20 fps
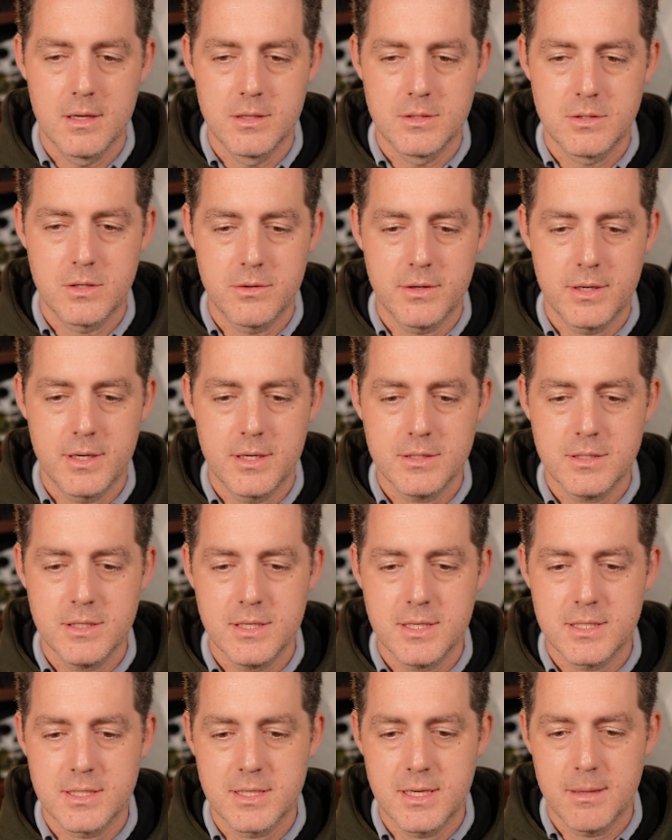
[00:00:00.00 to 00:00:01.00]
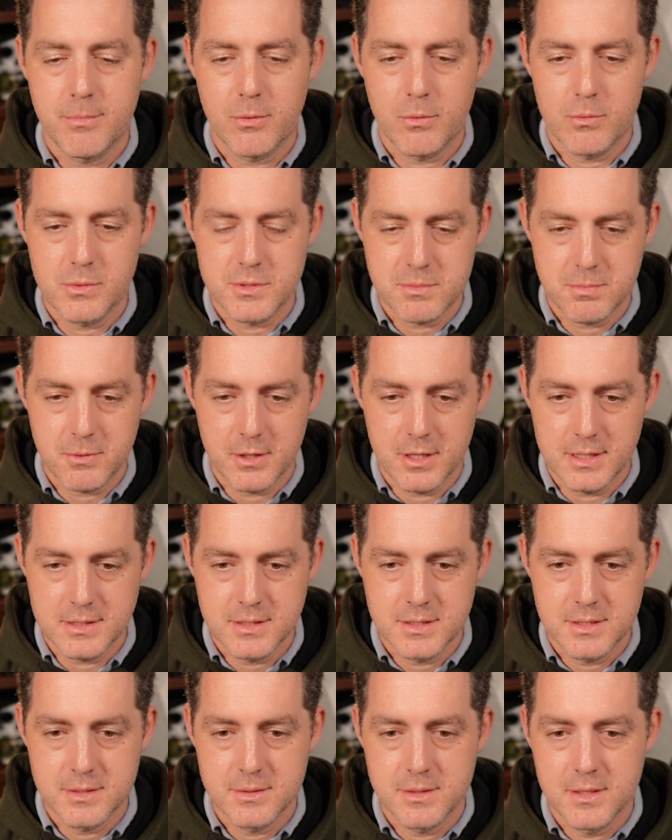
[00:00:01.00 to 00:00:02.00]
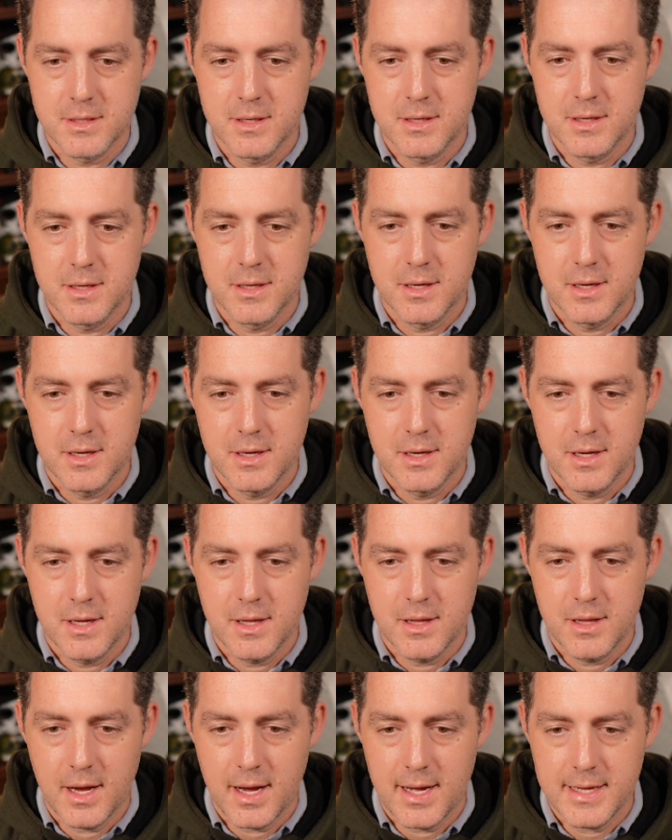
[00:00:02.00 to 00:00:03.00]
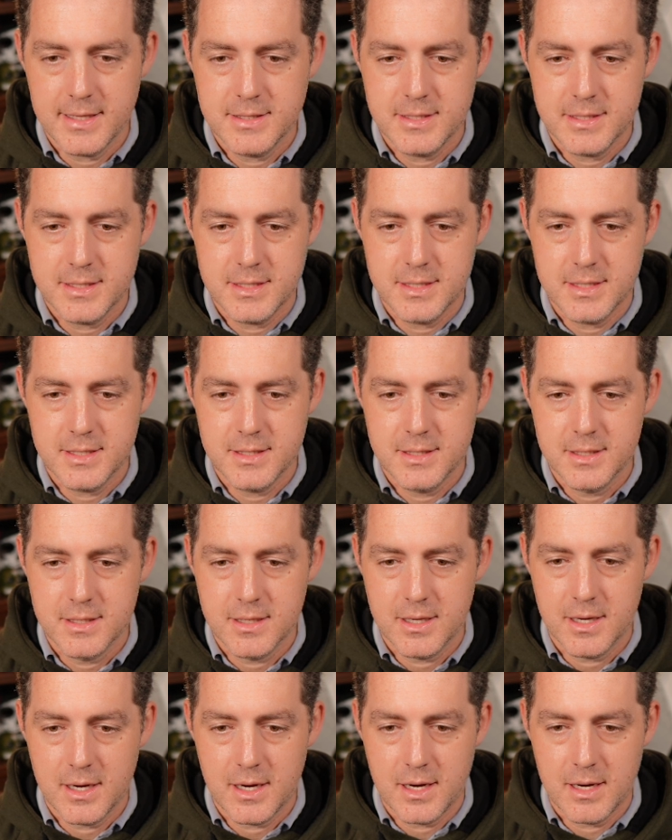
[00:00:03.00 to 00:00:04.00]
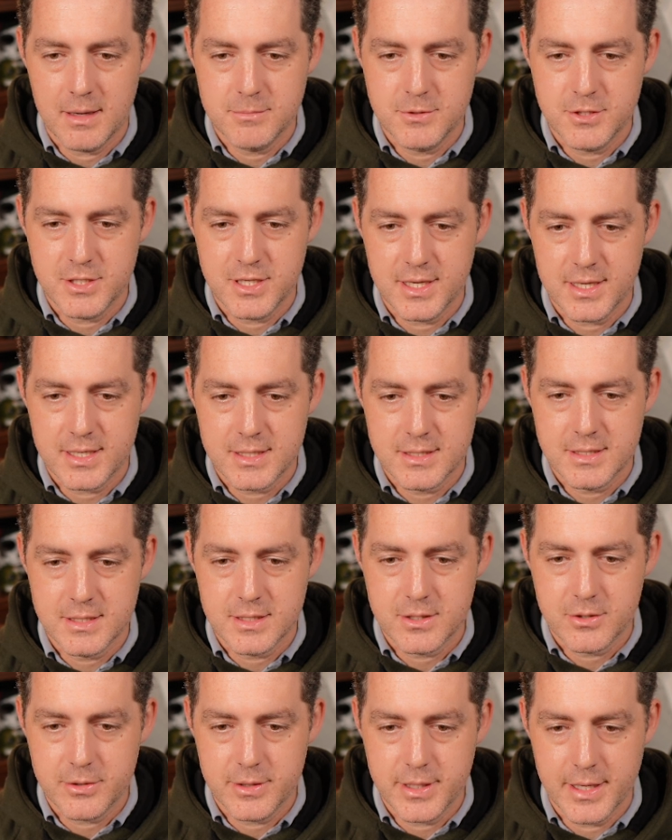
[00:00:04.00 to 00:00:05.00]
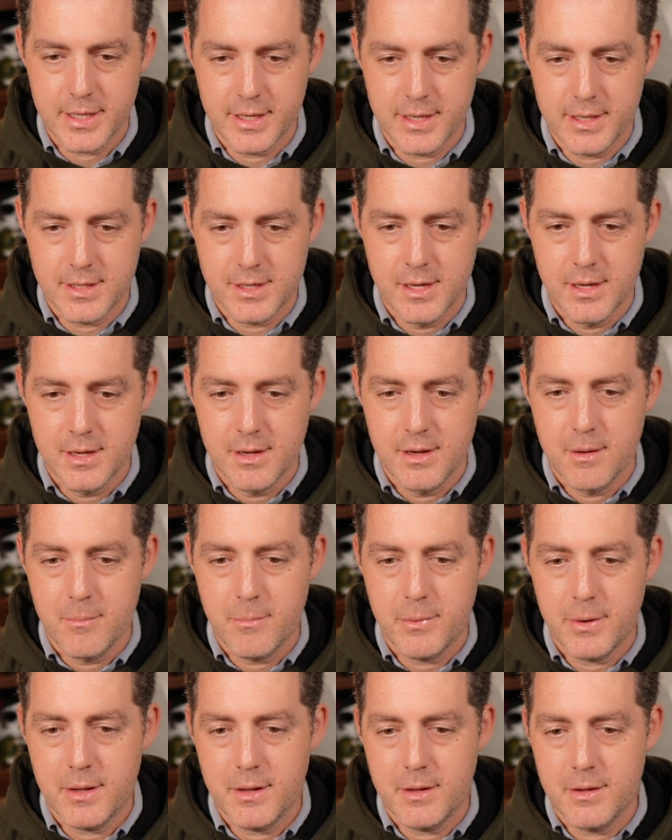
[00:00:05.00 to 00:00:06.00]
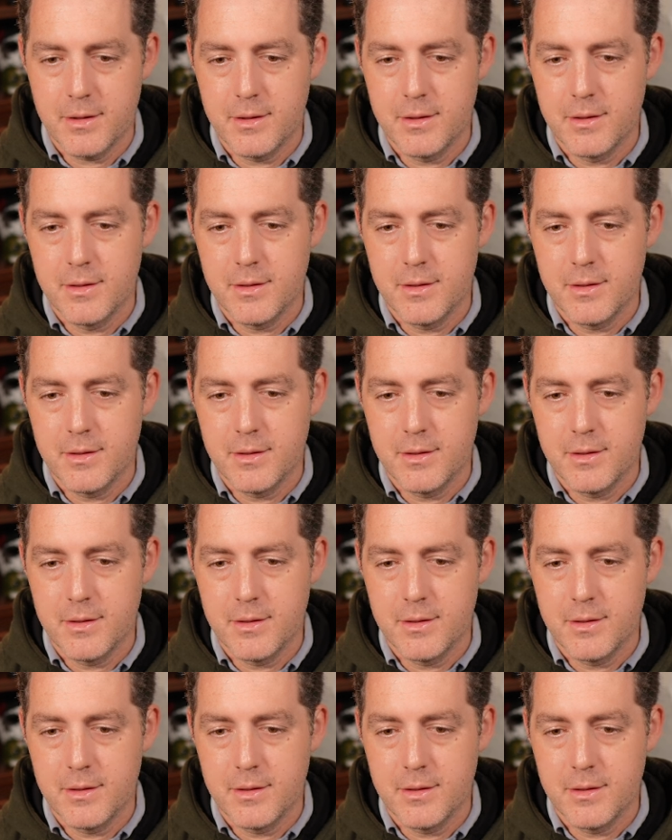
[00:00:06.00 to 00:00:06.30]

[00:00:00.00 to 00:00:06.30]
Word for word: So here's an example response. ID, object created, but